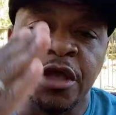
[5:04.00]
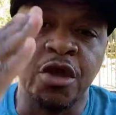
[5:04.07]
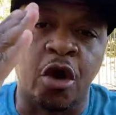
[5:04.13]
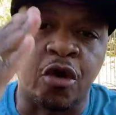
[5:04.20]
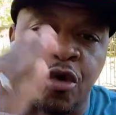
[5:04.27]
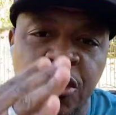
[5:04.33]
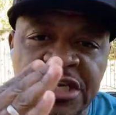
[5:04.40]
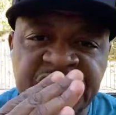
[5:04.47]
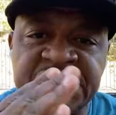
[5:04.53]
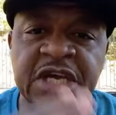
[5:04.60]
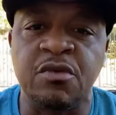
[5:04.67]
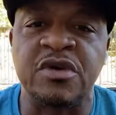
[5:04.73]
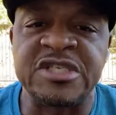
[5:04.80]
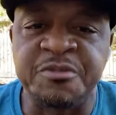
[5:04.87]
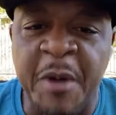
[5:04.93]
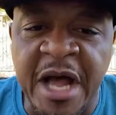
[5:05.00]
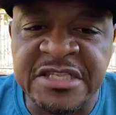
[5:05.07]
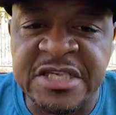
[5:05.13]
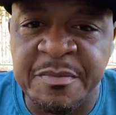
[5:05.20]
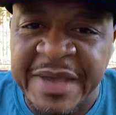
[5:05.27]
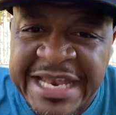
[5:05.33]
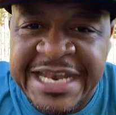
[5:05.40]
your Christian
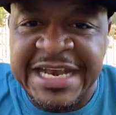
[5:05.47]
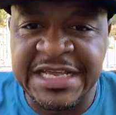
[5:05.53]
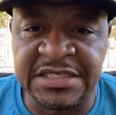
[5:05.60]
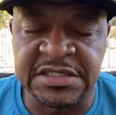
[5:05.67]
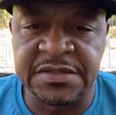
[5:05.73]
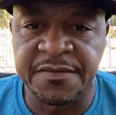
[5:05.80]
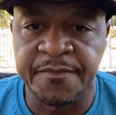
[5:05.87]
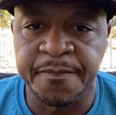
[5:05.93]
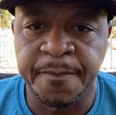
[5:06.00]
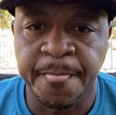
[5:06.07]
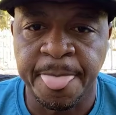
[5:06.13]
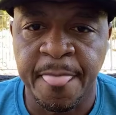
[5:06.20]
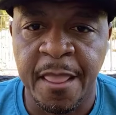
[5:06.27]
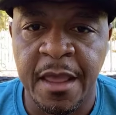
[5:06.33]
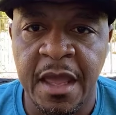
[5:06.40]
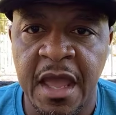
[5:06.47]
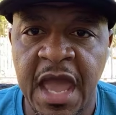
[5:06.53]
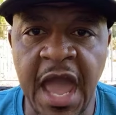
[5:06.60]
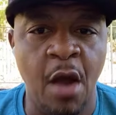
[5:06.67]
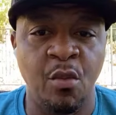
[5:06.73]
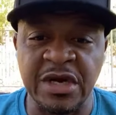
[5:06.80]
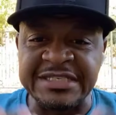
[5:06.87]
responsibilities.
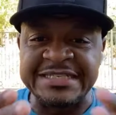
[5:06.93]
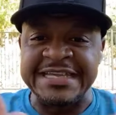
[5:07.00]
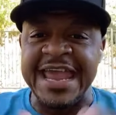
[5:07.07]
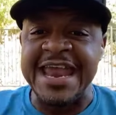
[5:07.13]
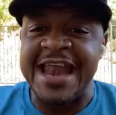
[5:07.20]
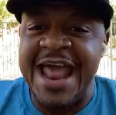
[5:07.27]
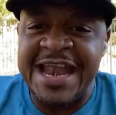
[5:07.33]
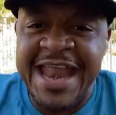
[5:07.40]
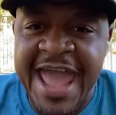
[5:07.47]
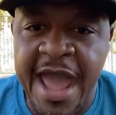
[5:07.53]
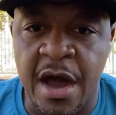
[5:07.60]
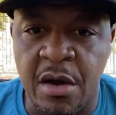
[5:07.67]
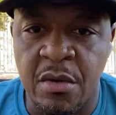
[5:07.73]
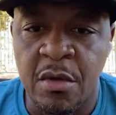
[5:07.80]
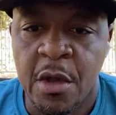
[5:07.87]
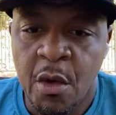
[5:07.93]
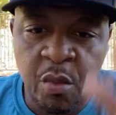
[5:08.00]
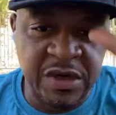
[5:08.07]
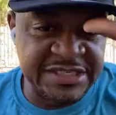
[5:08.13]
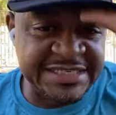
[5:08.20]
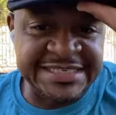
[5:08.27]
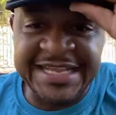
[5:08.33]
And we're seeing that now.
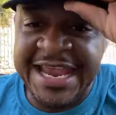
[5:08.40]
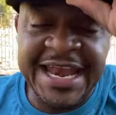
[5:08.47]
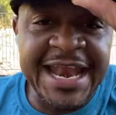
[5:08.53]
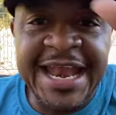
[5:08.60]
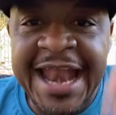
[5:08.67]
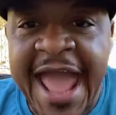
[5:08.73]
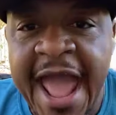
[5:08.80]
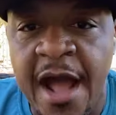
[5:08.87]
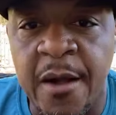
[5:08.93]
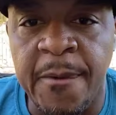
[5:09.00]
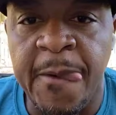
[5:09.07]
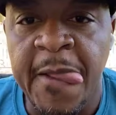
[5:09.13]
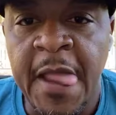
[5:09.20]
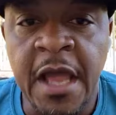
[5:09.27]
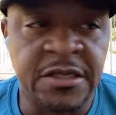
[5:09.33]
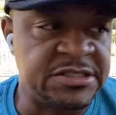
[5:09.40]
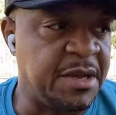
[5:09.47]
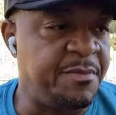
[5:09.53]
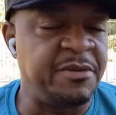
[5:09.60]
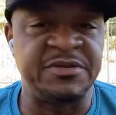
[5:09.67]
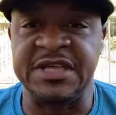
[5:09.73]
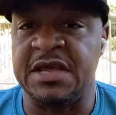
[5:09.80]
We're seeing it now.
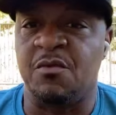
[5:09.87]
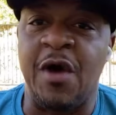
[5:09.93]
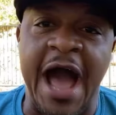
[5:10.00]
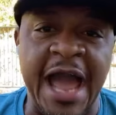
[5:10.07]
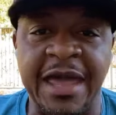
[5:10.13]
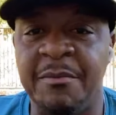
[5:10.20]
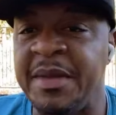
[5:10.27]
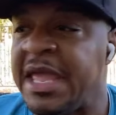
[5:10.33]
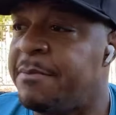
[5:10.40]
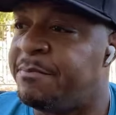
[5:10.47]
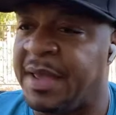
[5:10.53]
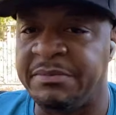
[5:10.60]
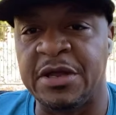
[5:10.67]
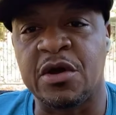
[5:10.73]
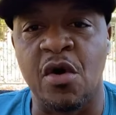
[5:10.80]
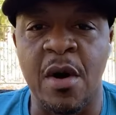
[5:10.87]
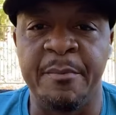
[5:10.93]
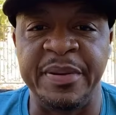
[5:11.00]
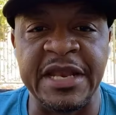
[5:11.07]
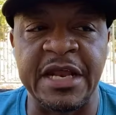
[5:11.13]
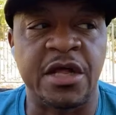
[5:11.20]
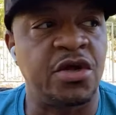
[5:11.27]
Some people saying, well, I could be biblical and
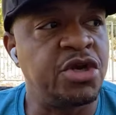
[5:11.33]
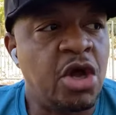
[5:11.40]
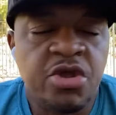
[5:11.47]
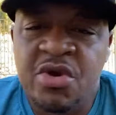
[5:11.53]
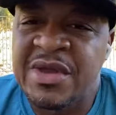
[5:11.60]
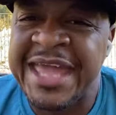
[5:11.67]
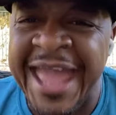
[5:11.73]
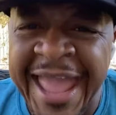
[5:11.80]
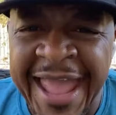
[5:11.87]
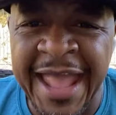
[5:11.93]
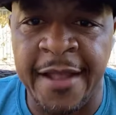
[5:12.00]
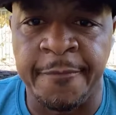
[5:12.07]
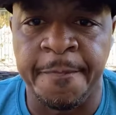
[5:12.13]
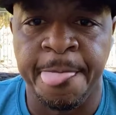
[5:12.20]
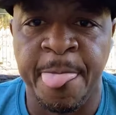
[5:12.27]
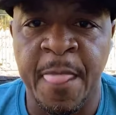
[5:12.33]
political. No, you can't.